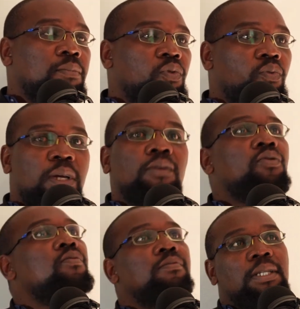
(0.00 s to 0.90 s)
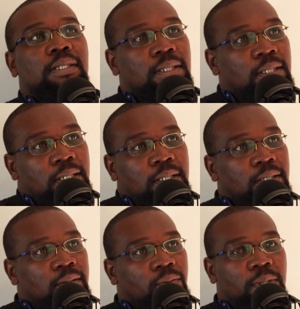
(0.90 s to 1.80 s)
we are doomed as a
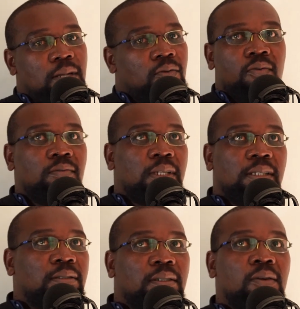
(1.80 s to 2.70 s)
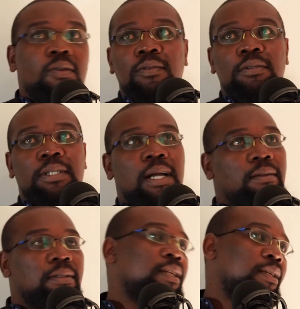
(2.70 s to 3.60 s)
nation. We are doomed as the whole
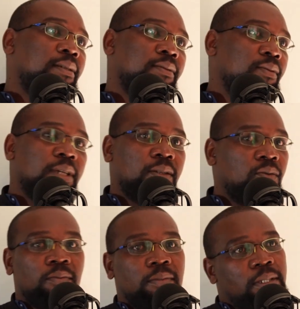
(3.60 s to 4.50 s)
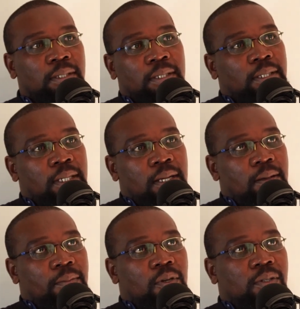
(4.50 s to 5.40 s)
country. We are doomed.
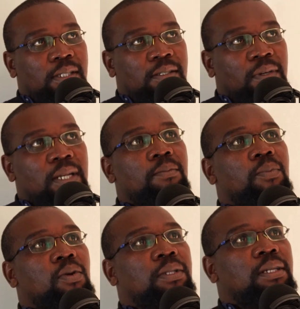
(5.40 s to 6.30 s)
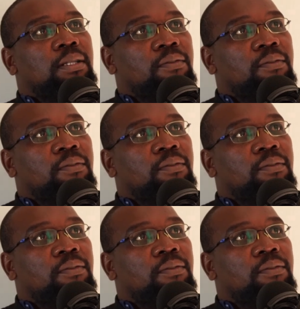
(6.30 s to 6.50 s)
Because it's very important